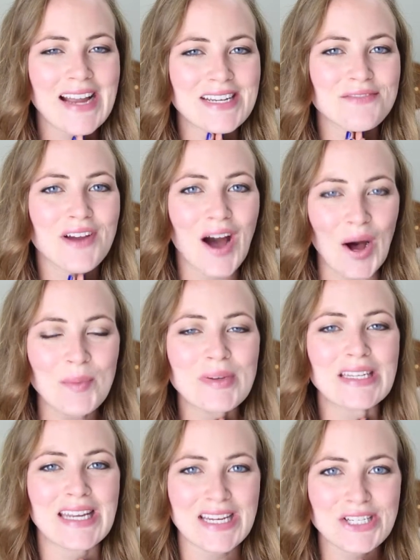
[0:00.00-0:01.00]
of
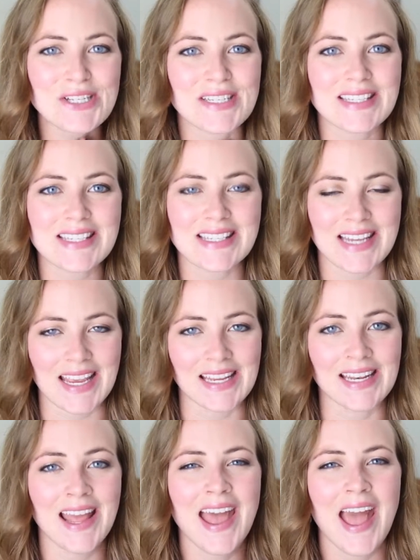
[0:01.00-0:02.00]
combination
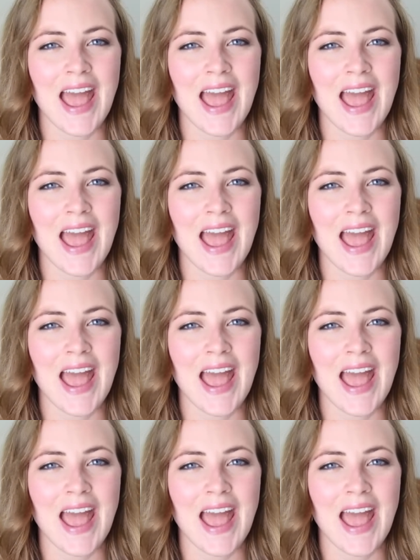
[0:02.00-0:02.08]
skin,